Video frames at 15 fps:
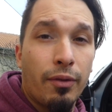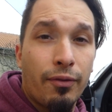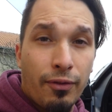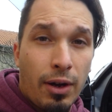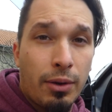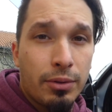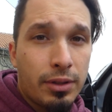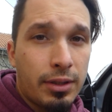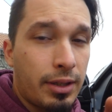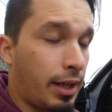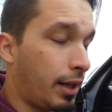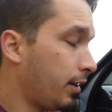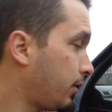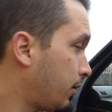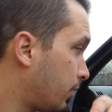found
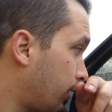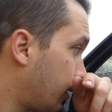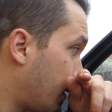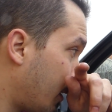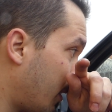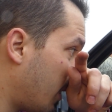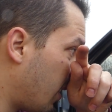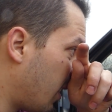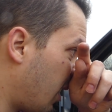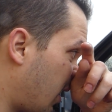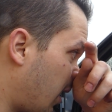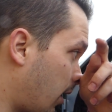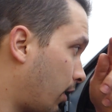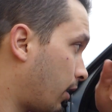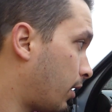that,
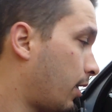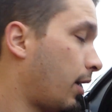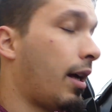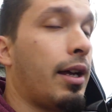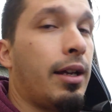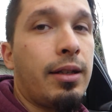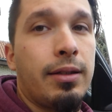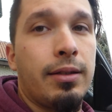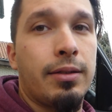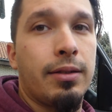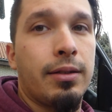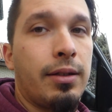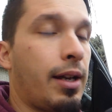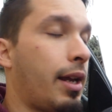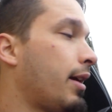and
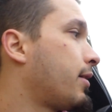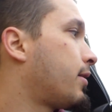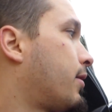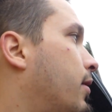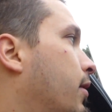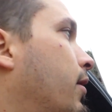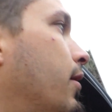next